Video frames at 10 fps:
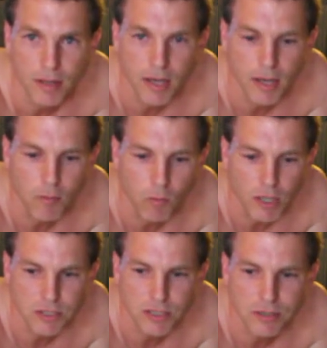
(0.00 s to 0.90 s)

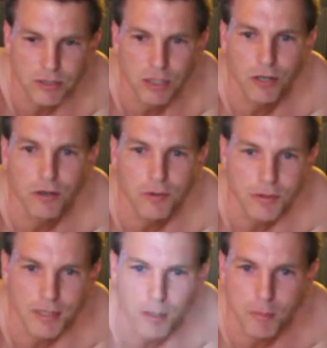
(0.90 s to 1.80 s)
watching, so
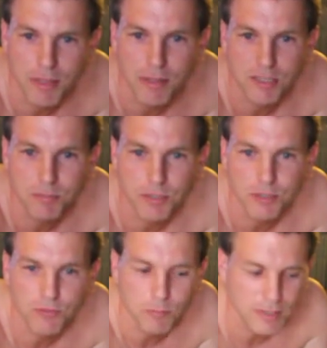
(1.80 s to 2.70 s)
it'll be an
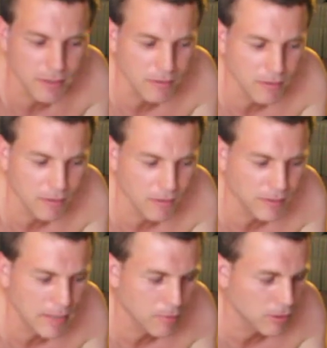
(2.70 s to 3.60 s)
experience for me on
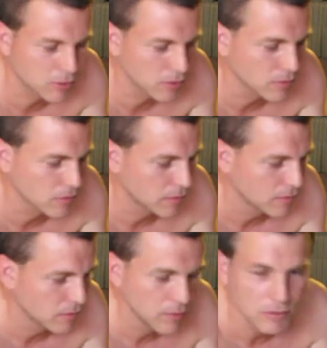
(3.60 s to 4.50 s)
that part too.
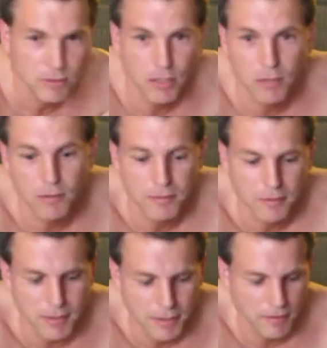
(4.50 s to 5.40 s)
So
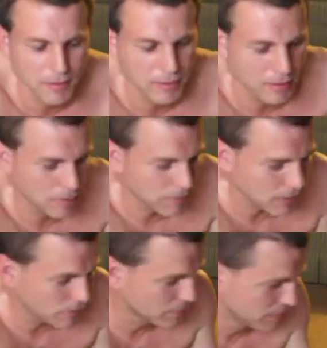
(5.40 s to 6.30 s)
here we go.